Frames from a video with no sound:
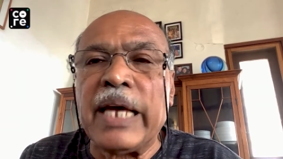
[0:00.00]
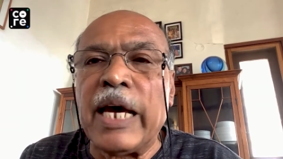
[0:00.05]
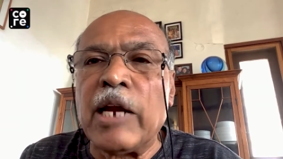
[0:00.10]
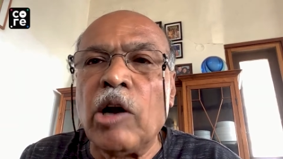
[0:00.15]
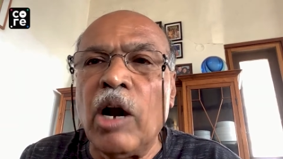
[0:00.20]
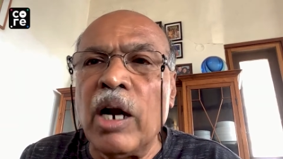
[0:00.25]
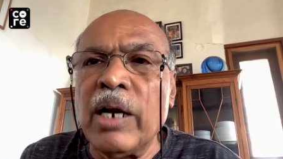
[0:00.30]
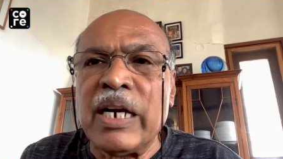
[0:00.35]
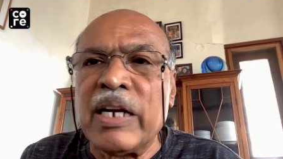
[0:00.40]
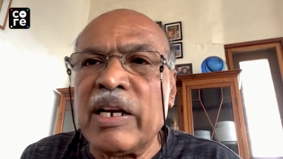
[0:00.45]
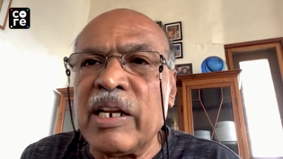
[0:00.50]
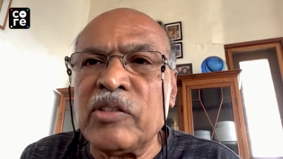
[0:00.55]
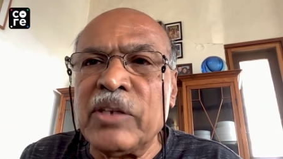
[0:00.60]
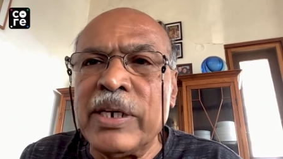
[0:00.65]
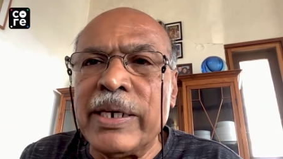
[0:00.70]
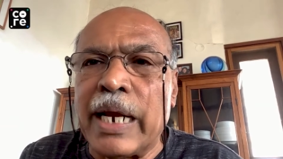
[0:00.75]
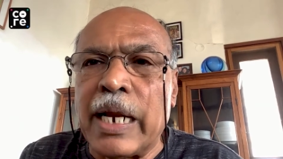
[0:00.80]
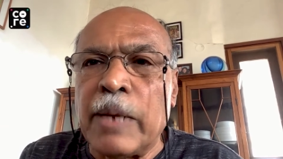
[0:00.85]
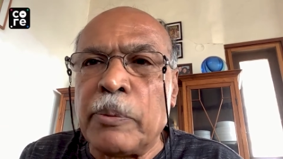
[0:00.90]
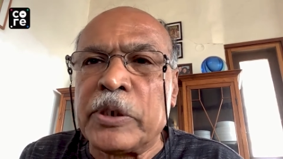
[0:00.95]
are not addressing
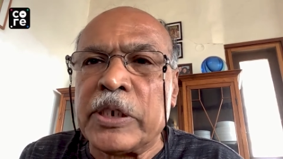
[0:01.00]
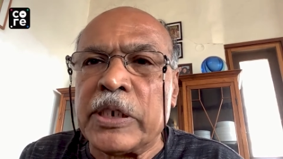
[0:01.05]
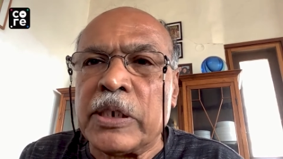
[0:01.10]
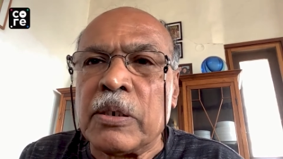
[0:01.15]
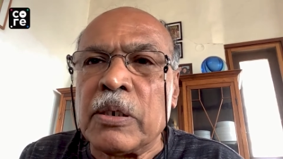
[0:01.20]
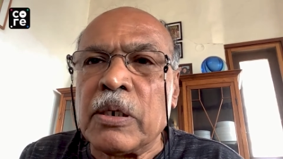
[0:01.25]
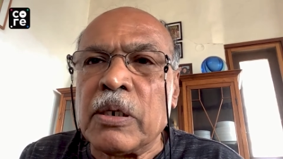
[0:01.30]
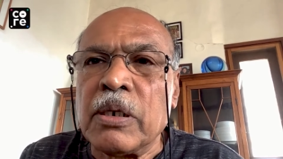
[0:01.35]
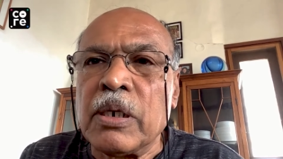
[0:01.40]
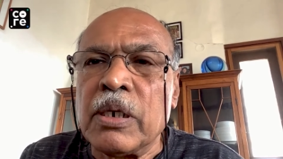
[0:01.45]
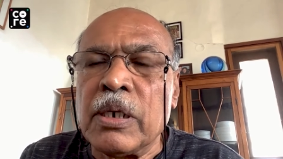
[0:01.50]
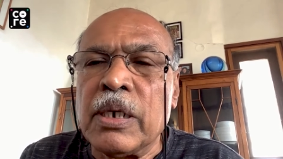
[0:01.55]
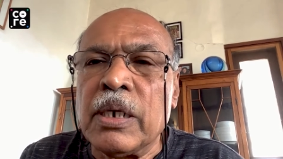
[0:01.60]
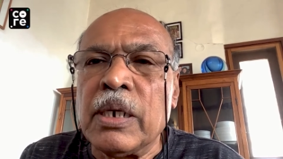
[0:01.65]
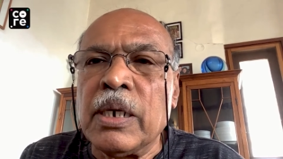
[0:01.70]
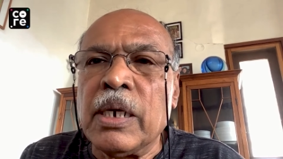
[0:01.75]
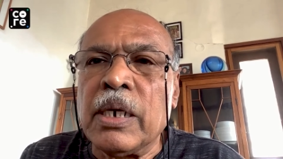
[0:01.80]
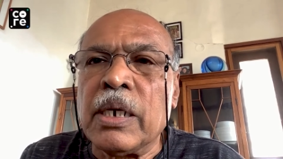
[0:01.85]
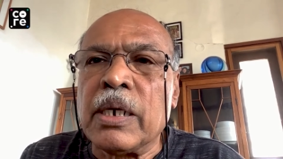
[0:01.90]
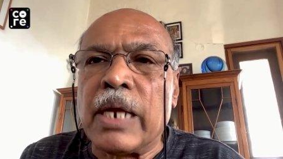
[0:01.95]
corruption.
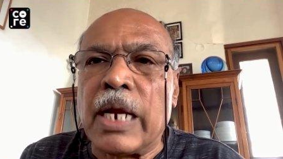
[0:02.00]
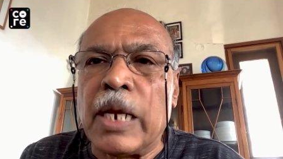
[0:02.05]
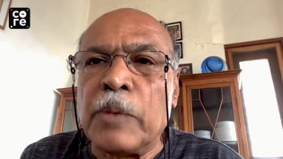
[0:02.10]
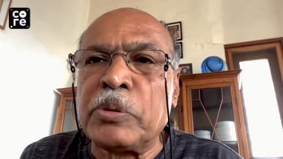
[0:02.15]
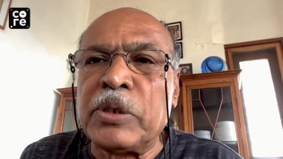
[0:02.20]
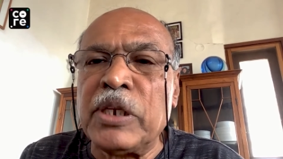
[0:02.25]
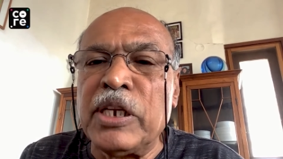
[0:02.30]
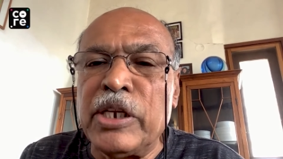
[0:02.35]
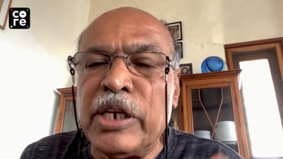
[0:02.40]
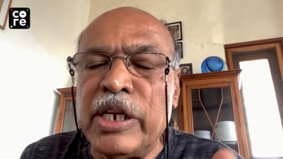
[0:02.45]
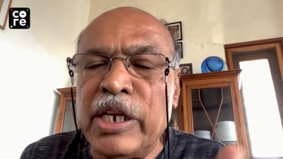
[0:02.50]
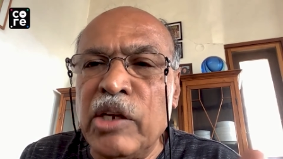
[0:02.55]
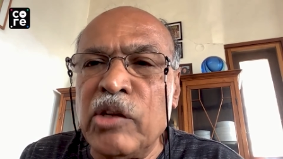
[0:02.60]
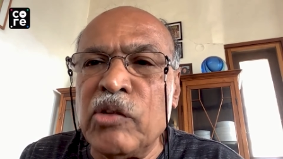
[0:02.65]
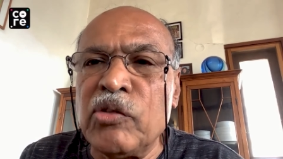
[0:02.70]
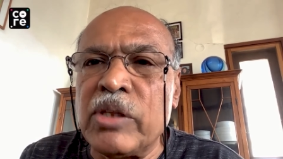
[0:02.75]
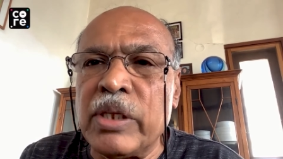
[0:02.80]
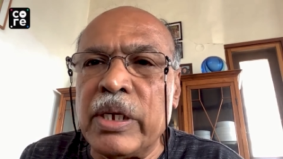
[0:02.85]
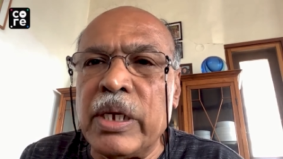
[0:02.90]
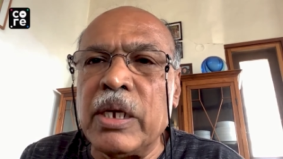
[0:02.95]
Corruption
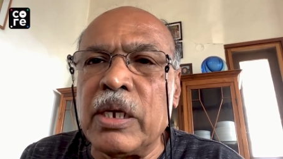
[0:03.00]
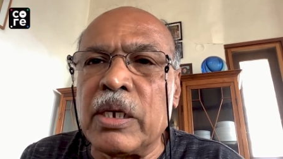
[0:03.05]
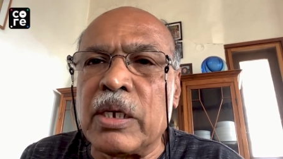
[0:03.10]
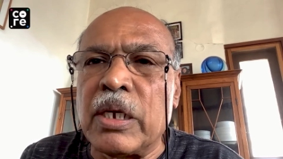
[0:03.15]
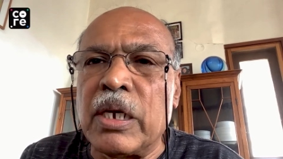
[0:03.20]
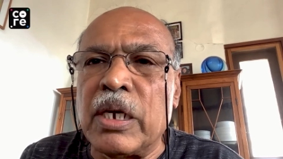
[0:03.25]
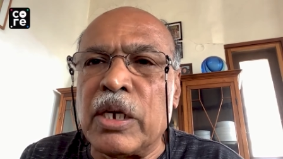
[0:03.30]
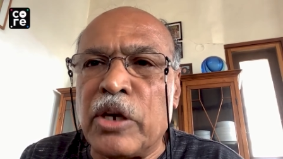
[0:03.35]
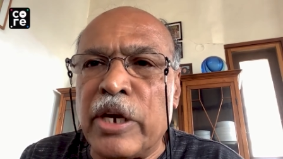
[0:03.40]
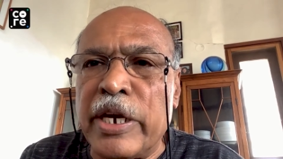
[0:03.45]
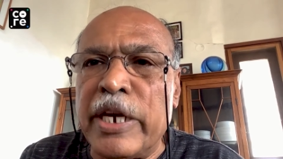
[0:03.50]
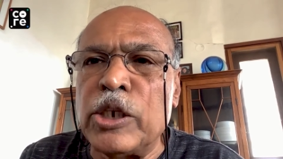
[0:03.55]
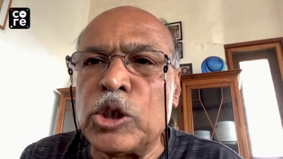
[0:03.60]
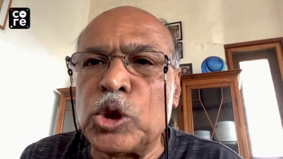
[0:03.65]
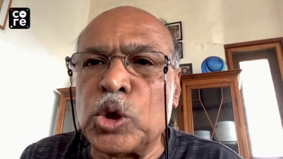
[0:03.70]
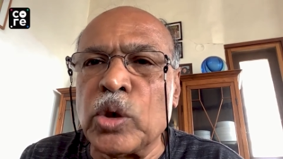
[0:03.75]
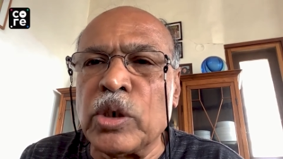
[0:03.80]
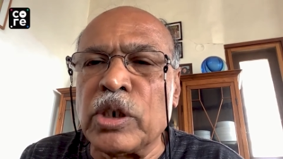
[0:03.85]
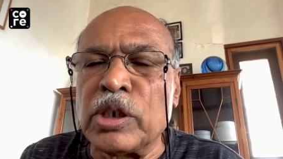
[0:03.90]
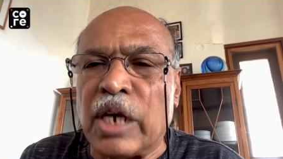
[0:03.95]
is the key
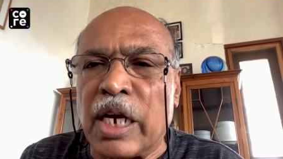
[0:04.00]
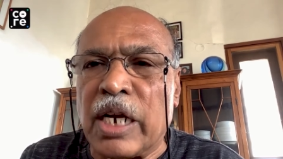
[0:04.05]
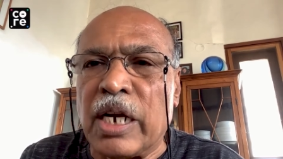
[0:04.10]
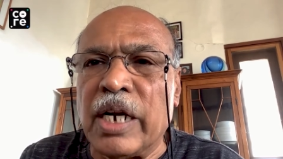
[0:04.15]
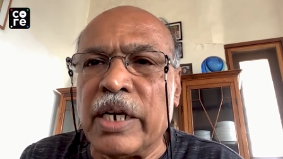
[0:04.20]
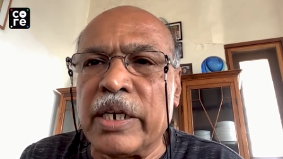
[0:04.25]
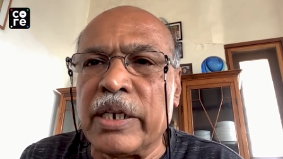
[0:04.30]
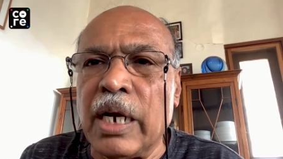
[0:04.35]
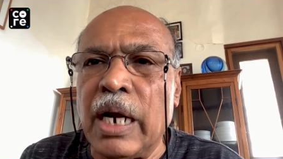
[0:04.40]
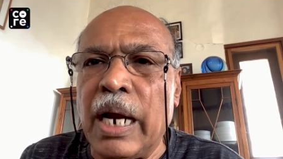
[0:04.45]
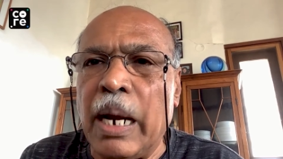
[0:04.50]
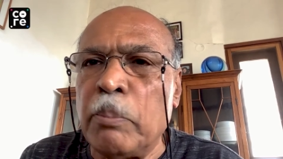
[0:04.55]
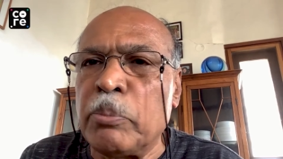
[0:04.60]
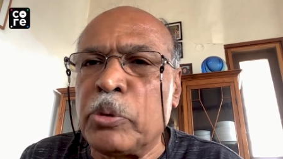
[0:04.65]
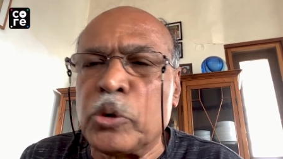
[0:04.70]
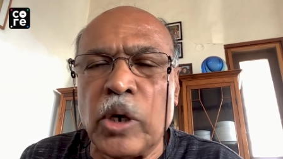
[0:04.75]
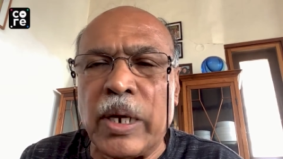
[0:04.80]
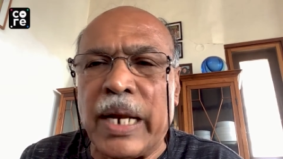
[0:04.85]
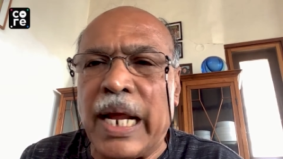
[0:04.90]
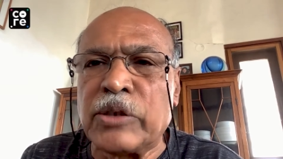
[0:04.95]
issue in Karnataka, I'm
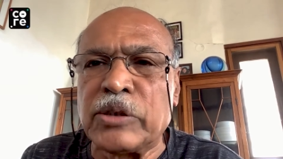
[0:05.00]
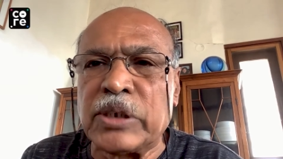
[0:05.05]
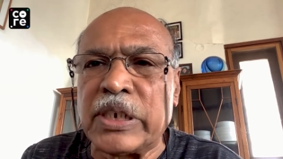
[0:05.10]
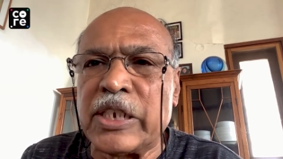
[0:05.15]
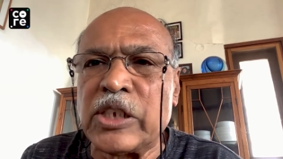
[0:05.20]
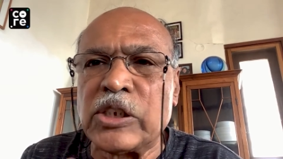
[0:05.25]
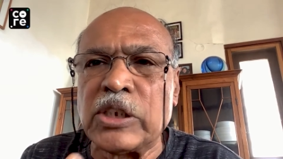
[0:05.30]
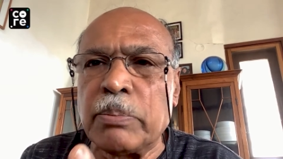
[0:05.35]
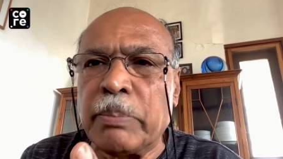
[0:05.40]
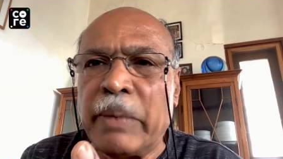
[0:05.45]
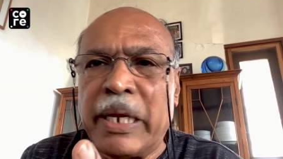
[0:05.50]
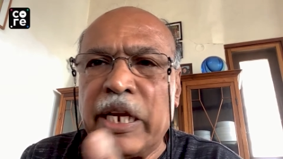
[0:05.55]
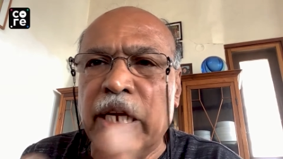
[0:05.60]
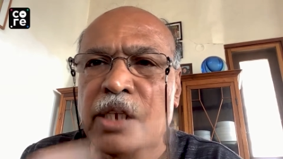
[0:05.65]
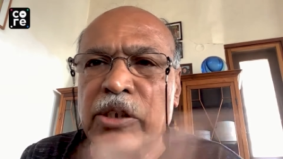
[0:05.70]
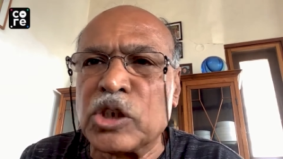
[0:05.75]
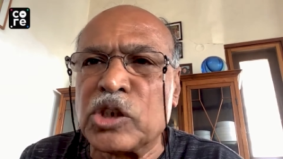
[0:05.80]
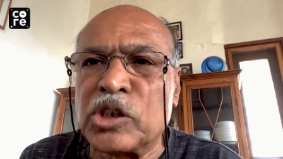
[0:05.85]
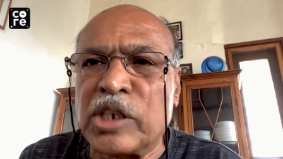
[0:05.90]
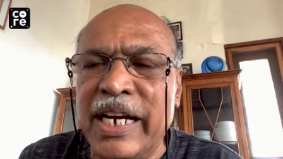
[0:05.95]
sure, as it is in many
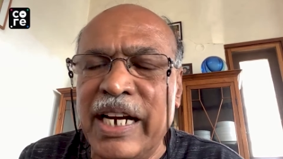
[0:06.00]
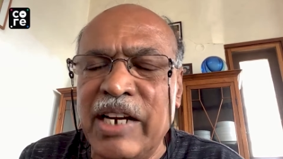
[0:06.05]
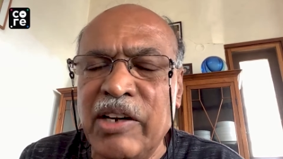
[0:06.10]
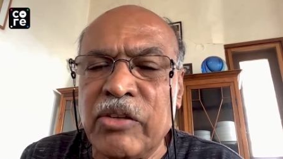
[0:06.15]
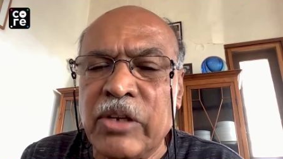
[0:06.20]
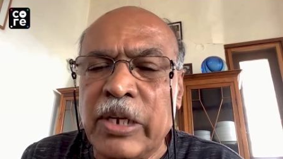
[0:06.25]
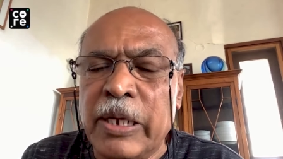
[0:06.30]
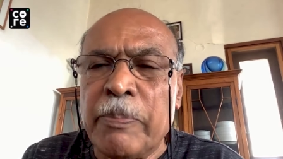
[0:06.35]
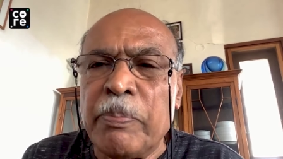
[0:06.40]
other states.